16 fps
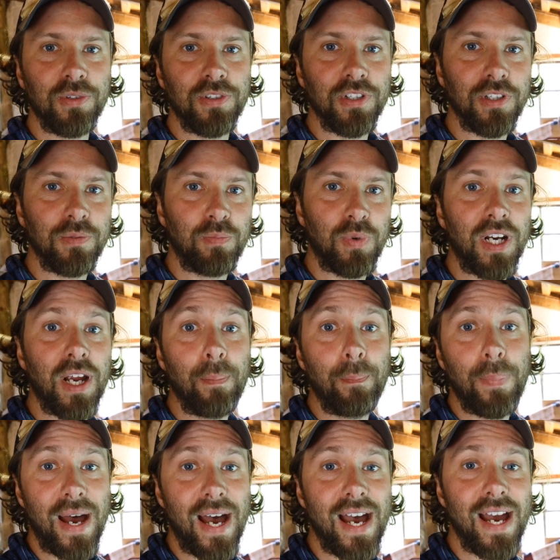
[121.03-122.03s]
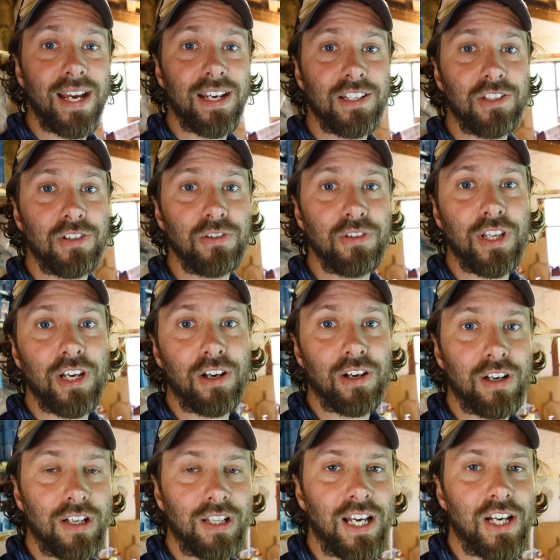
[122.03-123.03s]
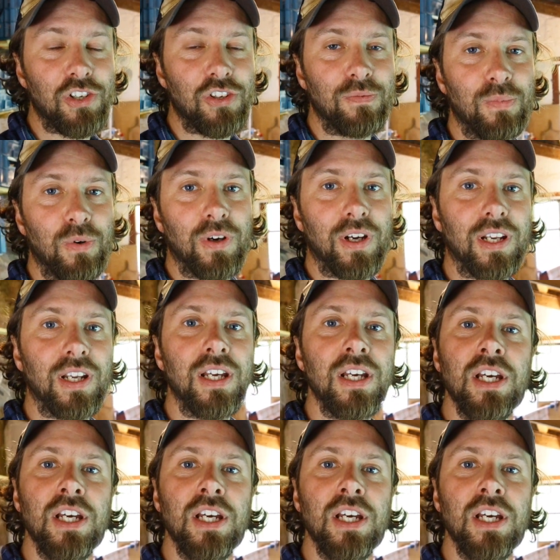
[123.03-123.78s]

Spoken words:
to bring a bag to their collection point.